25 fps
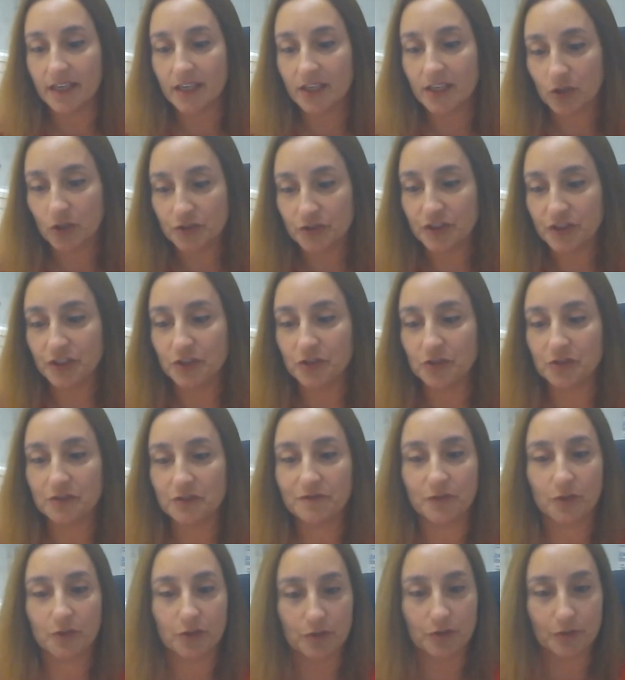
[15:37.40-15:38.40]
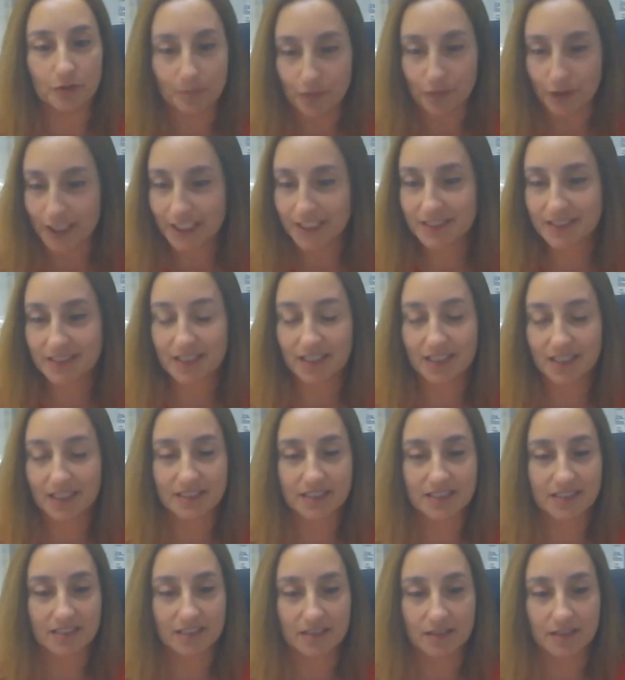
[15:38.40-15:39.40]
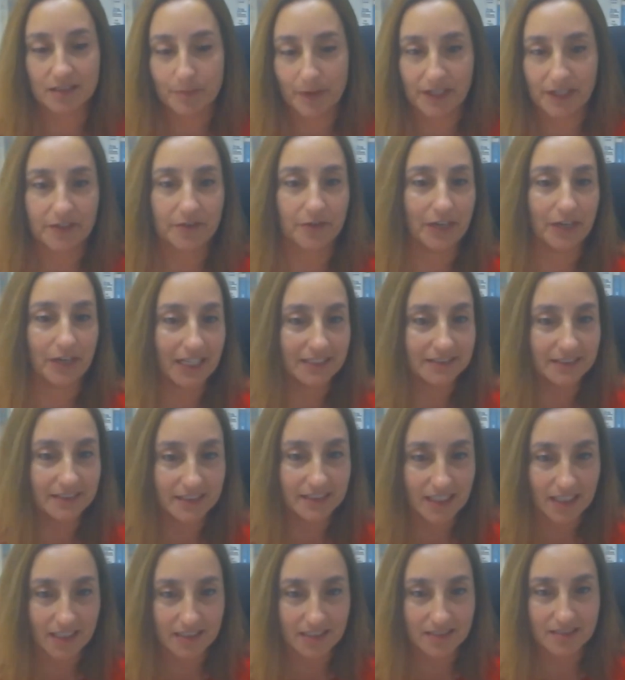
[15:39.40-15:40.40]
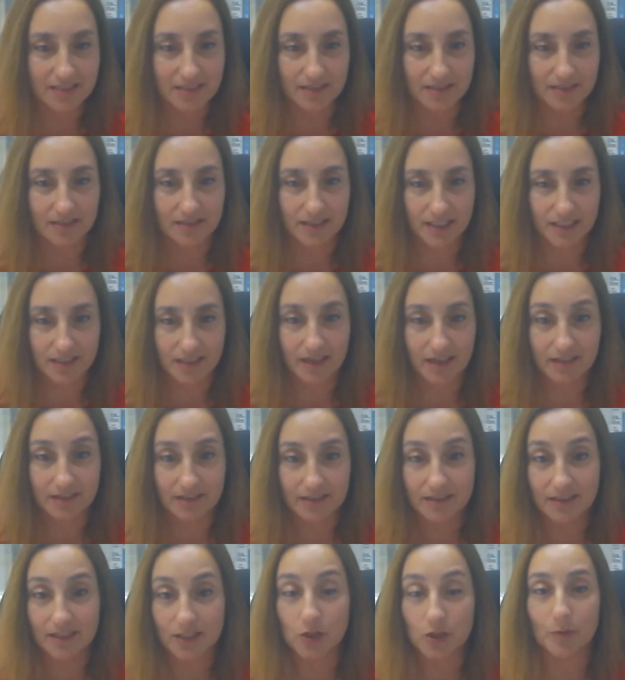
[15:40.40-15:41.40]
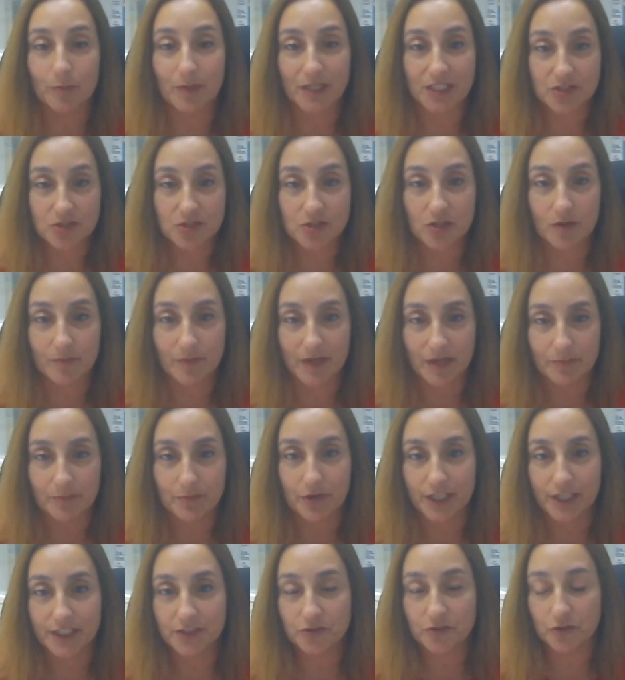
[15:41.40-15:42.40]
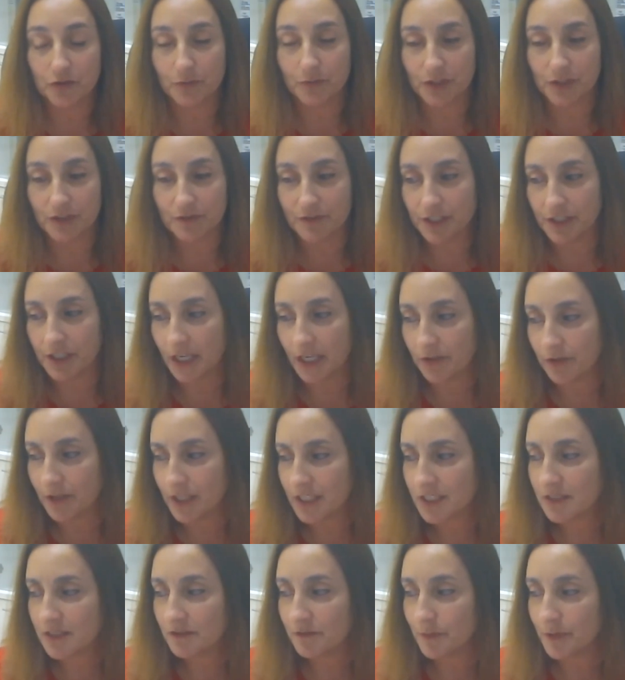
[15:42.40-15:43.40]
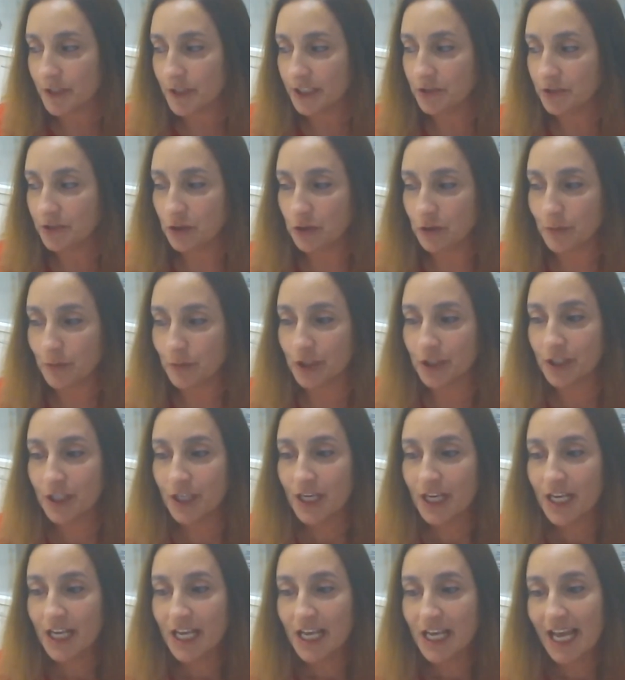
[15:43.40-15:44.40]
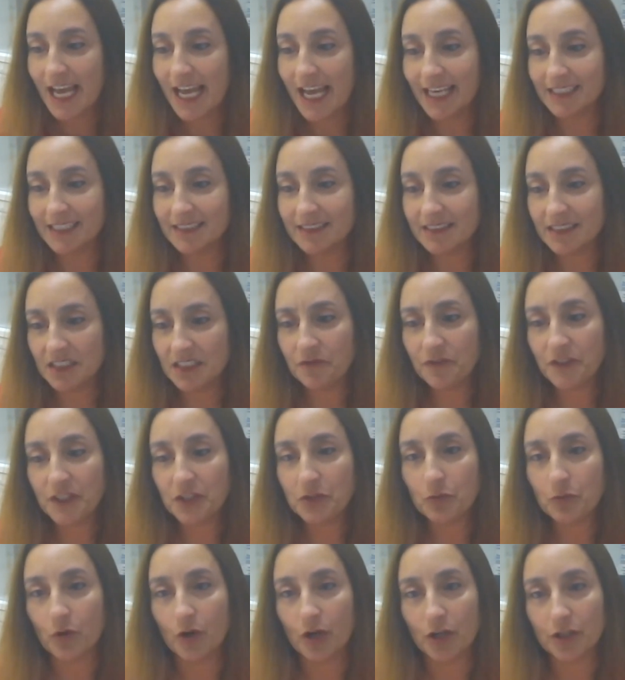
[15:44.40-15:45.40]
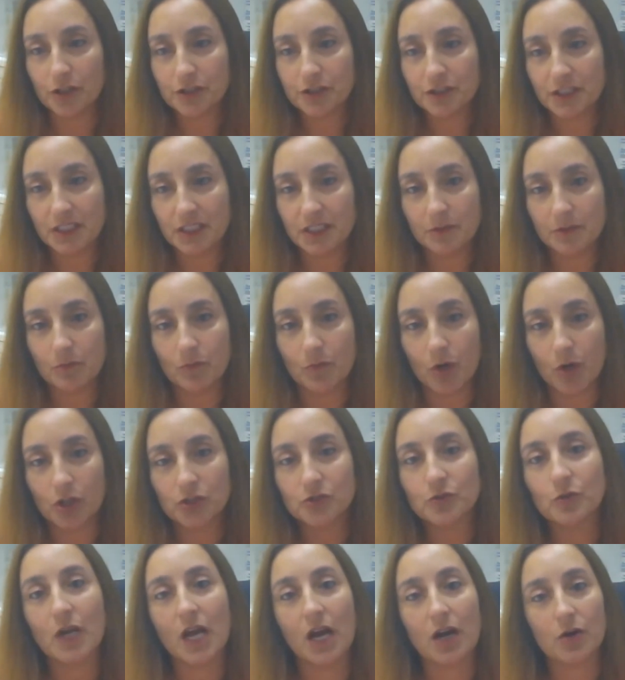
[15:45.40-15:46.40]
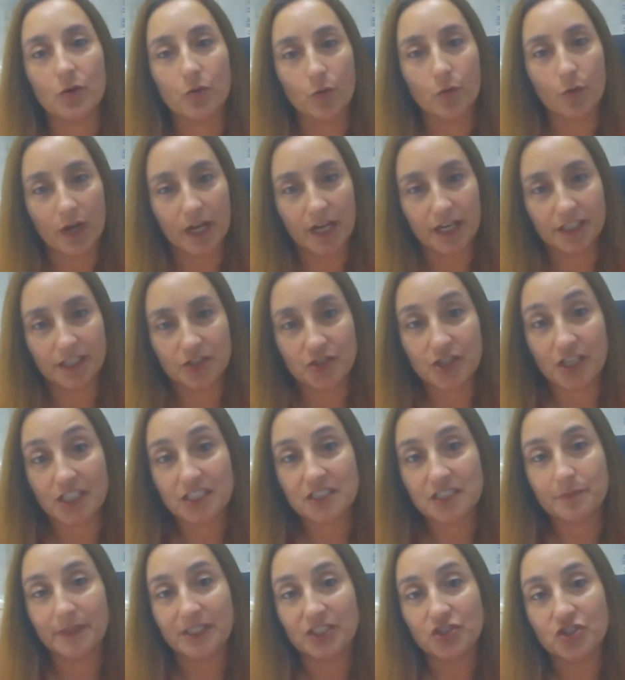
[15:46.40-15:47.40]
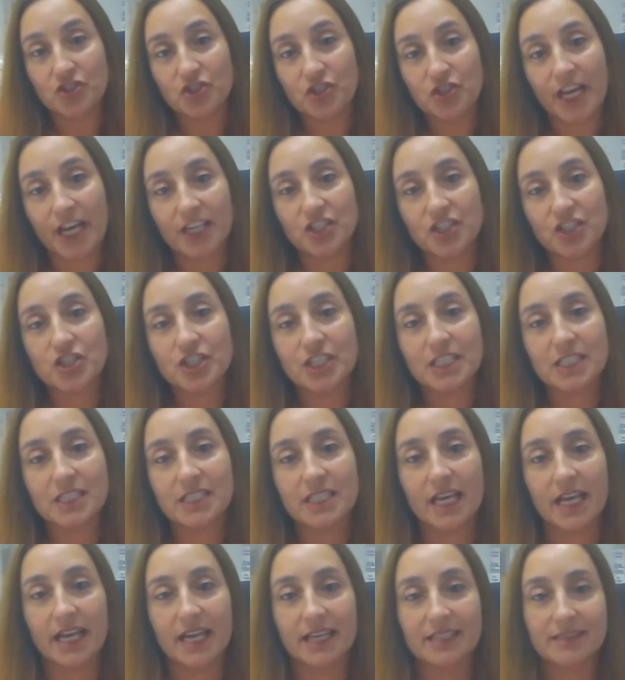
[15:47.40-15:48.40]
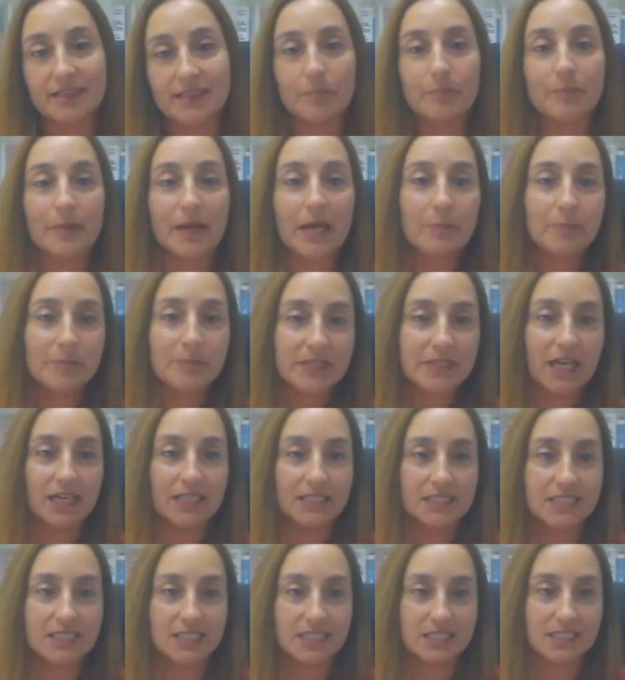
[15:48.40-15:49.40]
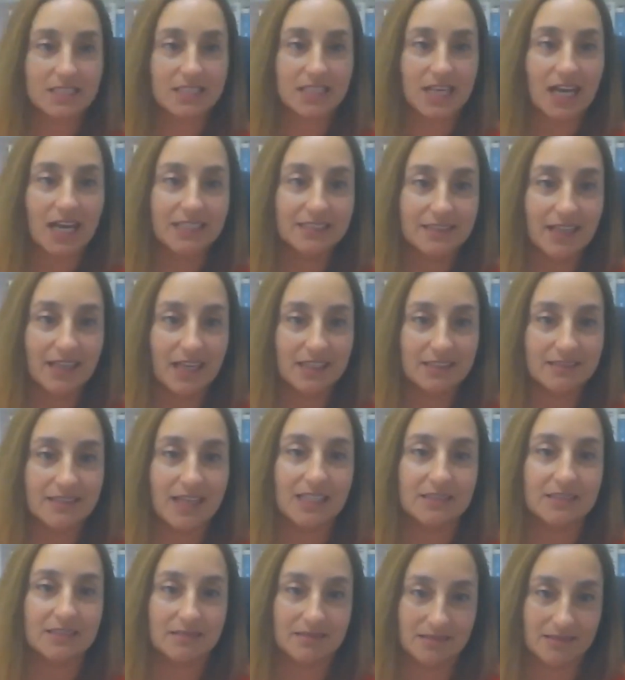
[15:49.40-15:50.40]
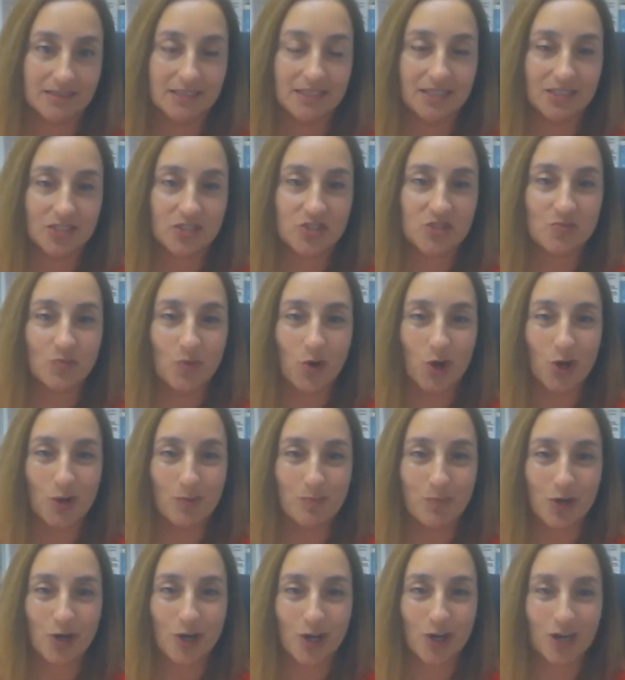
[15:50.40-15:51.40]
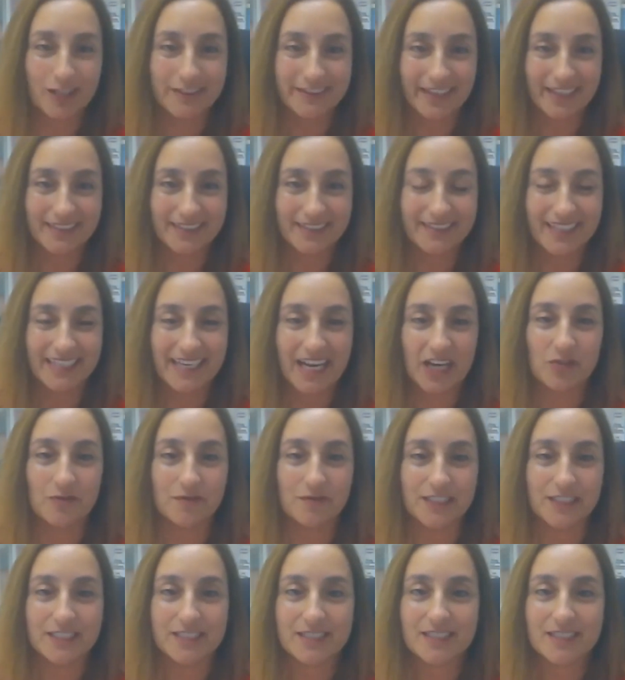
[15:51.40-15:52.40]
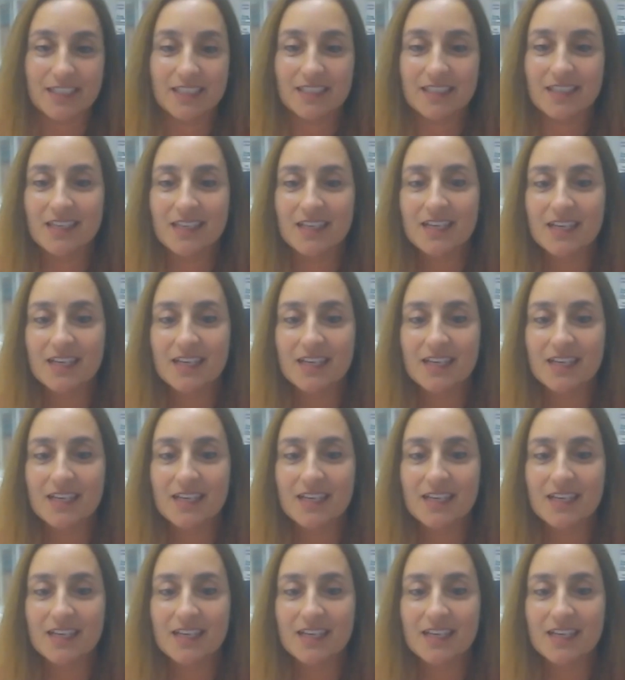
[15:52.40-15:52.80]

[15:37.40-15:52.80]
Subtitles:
continued for breast cancer, pancreatic cancer, and glioblastoma, brain tumor, very aggressive brain tumor. And if it worked in a modular way, just by changing the peptides inside that small ball, the nanovaccine,